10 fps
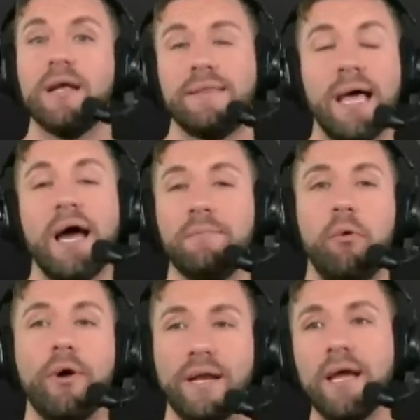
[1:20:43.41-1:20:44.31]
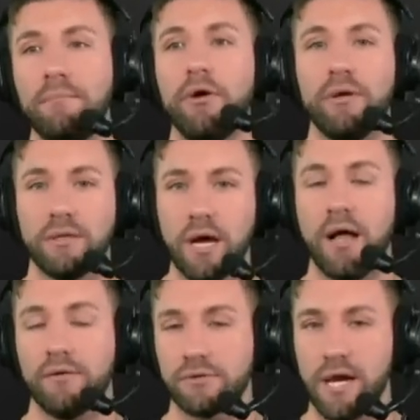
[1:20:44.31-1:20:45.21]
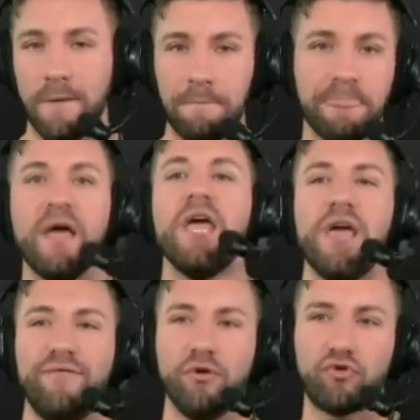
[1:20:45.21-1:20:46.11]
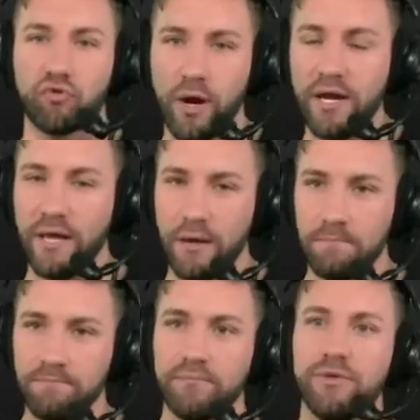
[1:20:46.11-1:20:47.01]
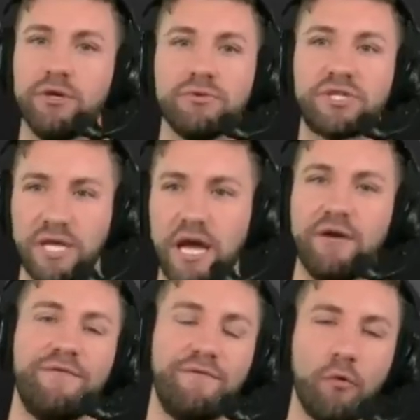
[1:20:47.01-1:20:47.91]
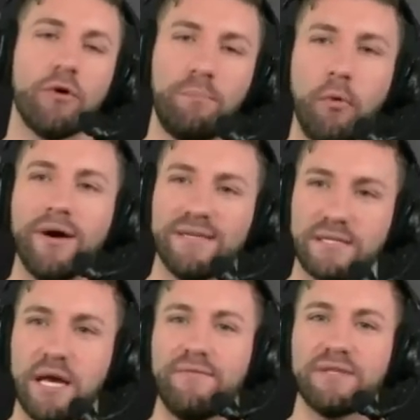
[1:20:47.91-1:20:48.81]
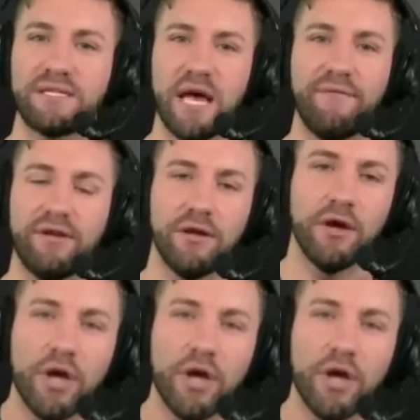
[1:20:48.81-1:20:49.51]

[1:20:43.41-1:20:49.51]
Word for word: 9.8 million dollars. Okay, if you trade him, you save 4.77.